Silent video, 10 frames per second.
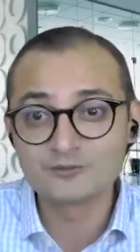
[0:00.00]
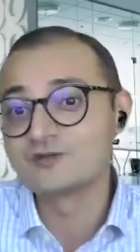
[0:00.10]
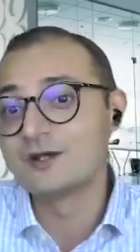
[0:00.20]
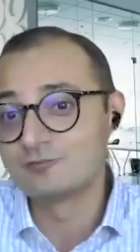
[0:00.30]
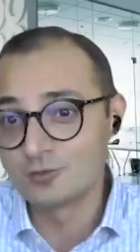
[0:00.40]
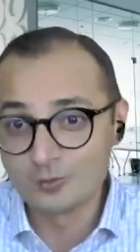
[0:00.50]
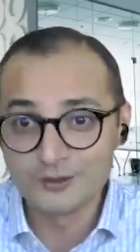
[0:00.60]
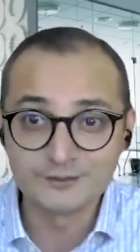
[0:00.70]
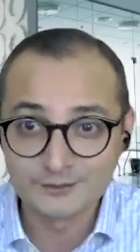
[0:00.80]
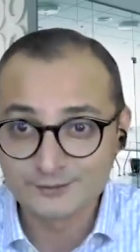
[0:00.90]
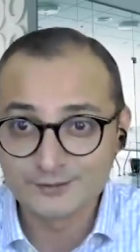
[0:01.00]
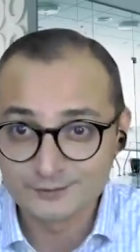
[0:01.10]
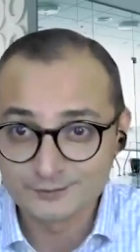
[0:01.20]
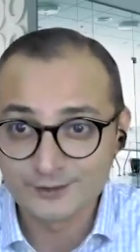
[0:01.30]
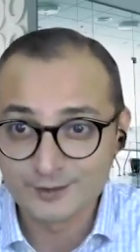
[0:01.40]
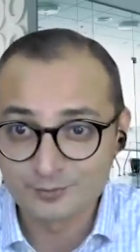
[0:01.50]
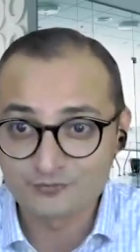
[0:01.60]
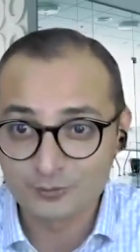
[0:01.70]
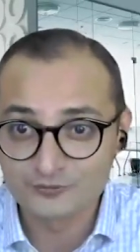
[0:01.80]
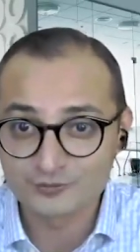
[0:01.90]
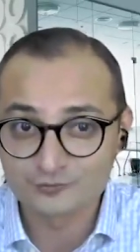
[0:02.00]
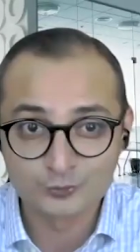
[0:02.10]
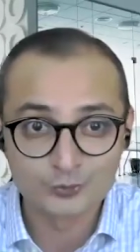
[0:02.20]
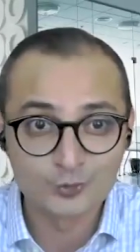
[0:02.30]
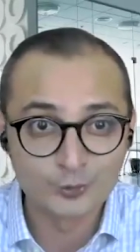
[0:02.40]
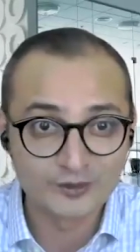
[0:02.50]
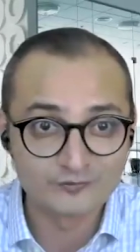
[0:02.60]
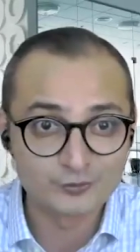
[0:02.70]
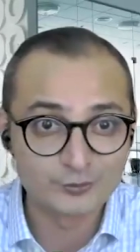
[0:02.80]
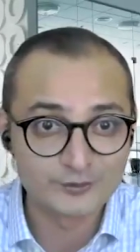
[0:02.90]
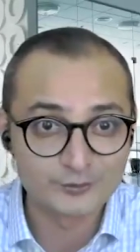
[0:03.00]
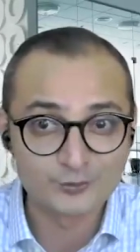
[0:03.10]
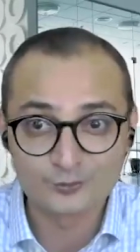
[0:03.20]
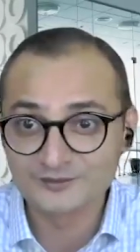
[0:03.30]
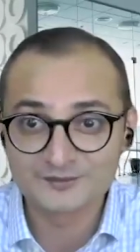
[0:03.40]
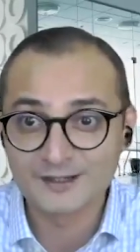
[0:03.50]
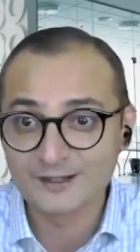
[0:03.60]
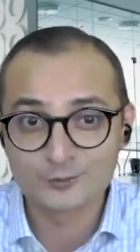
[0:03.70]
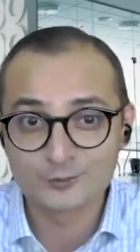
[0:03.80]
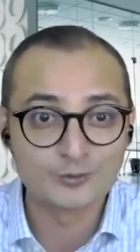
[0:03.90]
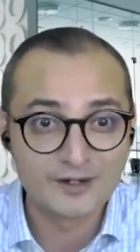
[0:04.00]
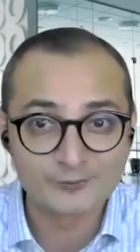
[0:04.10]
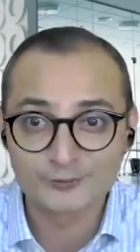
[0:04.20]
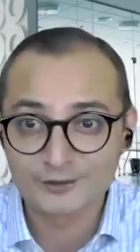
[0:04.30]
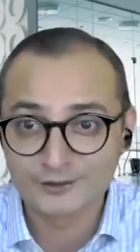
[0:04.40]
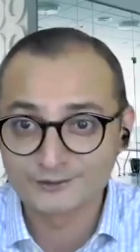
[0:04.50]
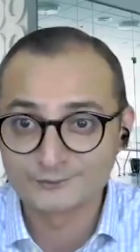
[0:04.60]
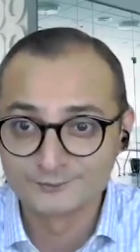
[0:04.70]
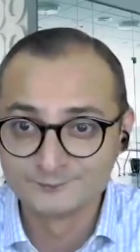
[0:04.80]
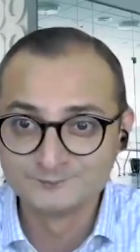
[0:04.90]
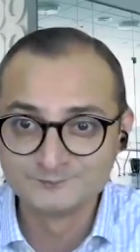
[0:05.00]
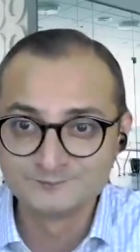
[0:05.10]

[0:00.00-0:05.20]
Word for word: because they have to wait till the year end performance review to go live to get to know whether they had a good, bad, or ugly year.